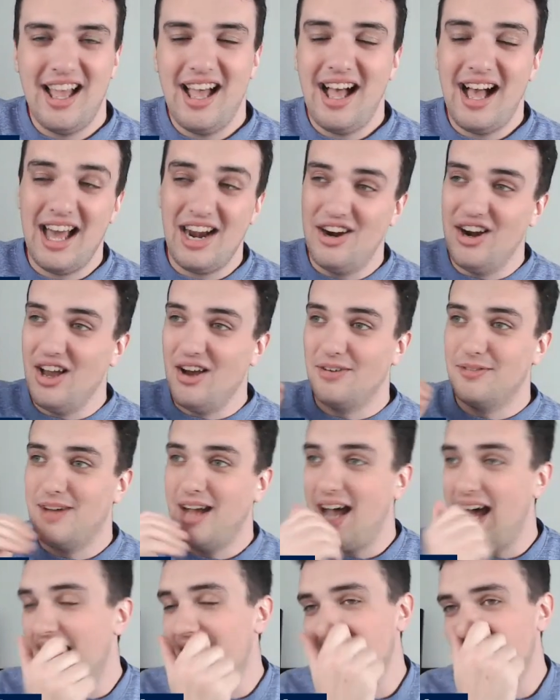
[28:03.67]
I don't know.
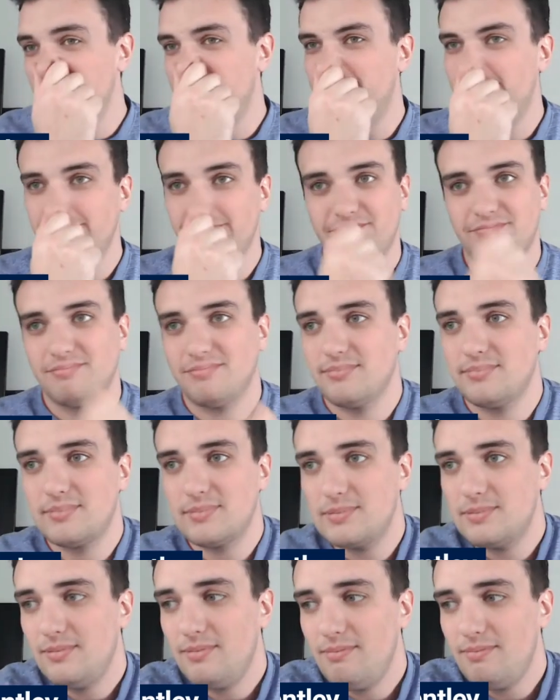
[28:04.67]
I
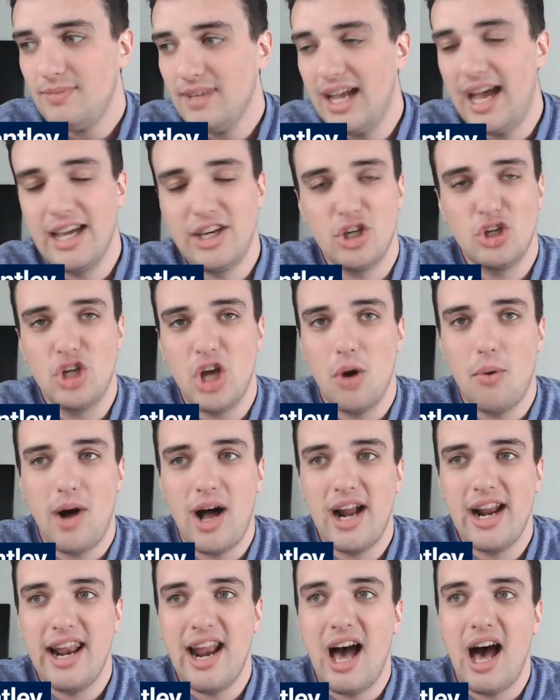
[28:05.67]
could go
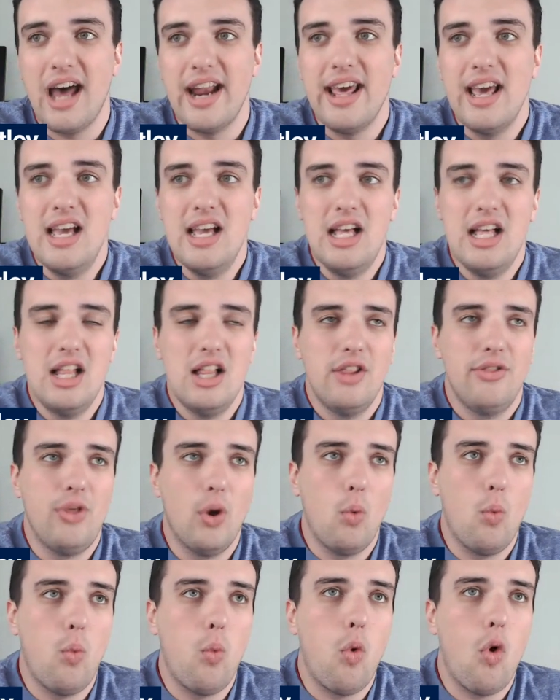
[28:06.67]
on and on. The
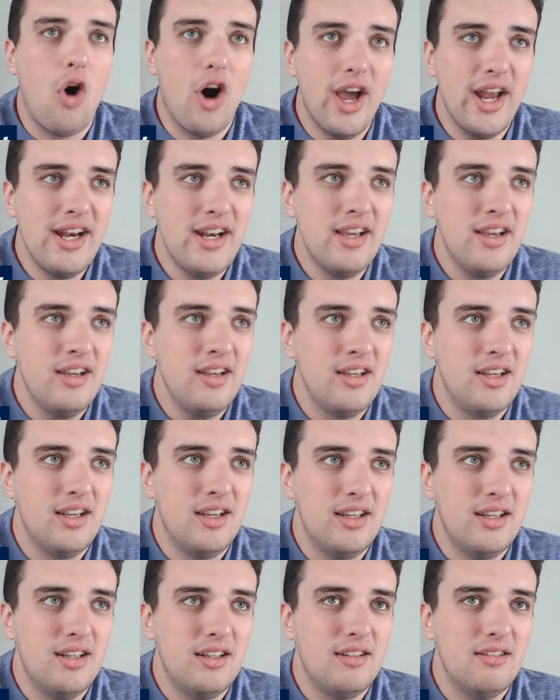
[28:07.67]
one
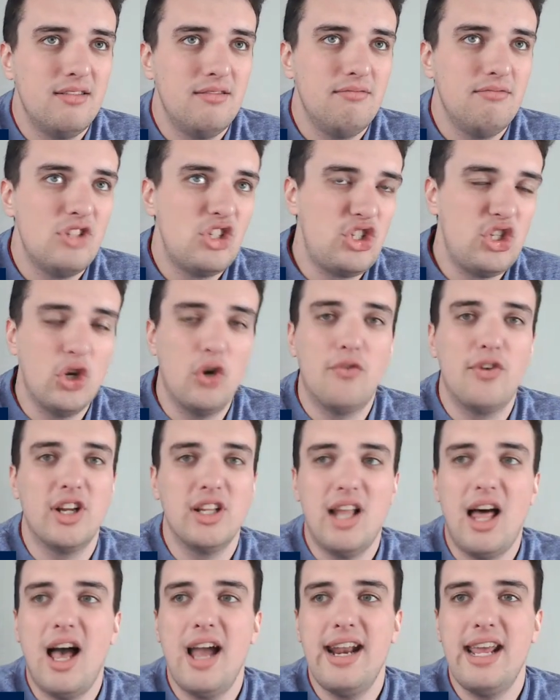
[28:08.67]
silver
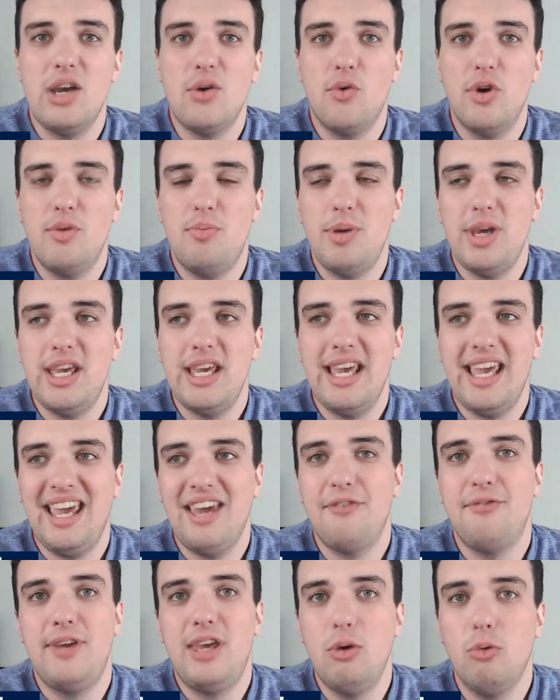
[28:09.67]
lining would be
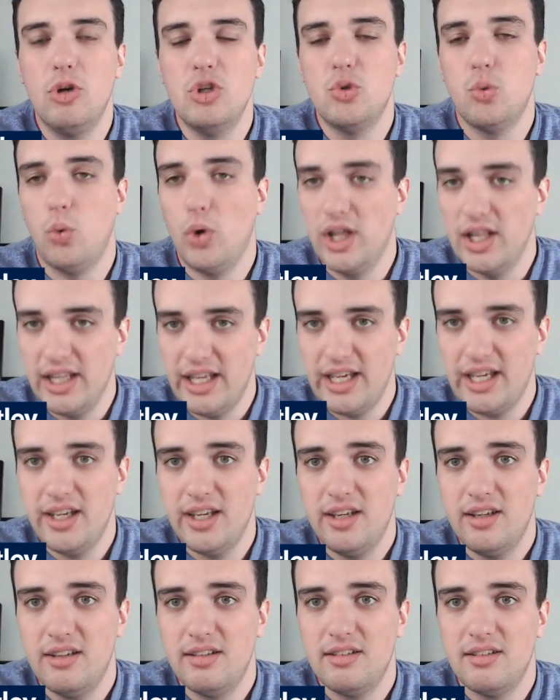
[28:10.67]
if he was
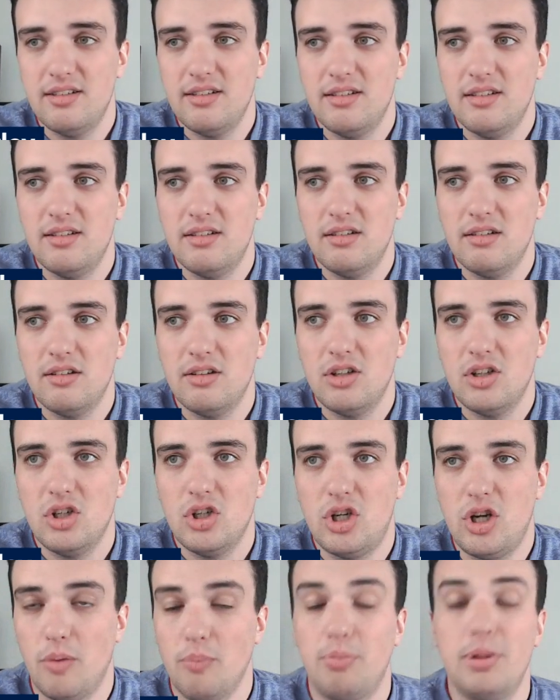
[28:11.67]
willing,
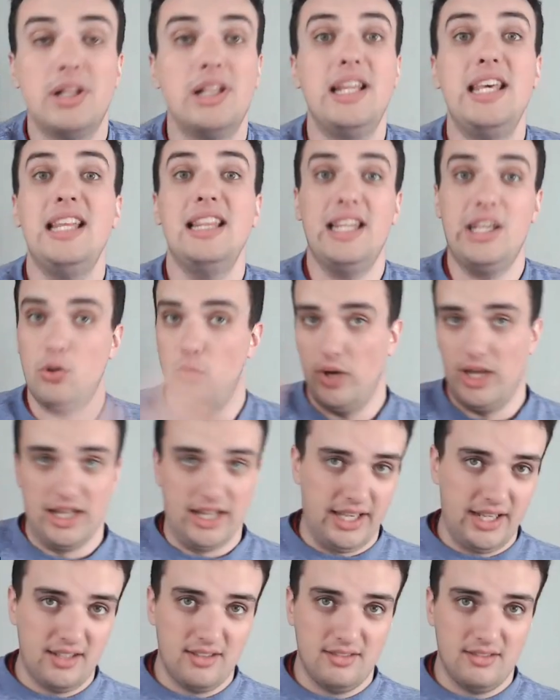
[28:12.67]
completely
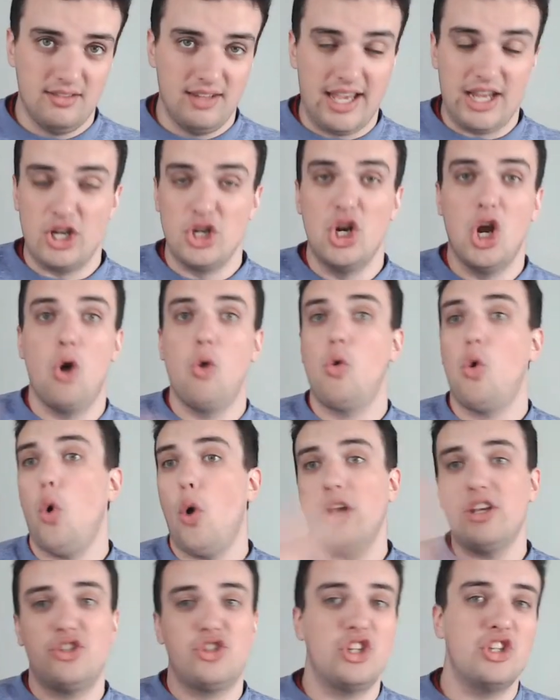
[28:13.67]
willing, like no
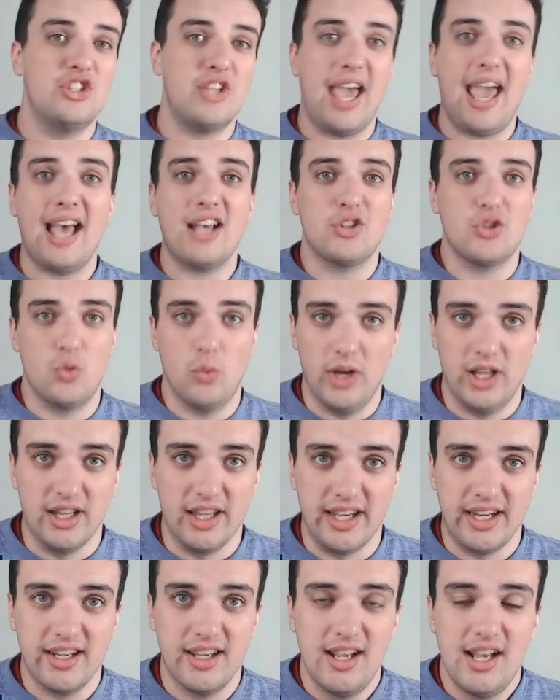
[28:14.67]
questions asked
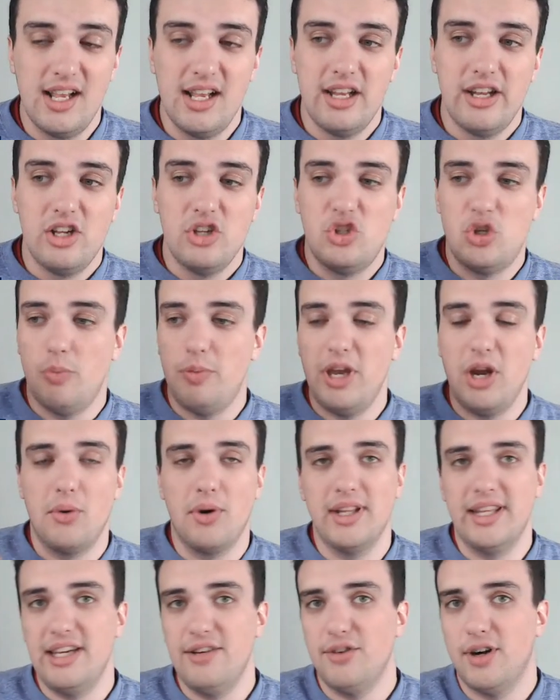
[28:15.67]
willing, to be a
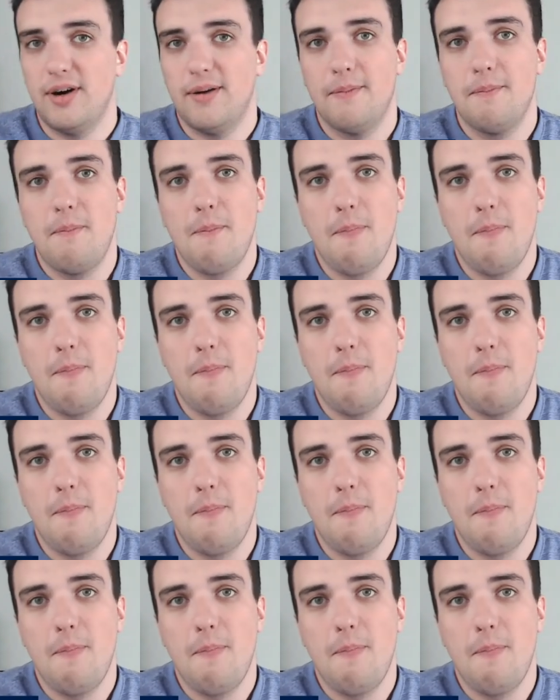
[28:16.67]
reliever.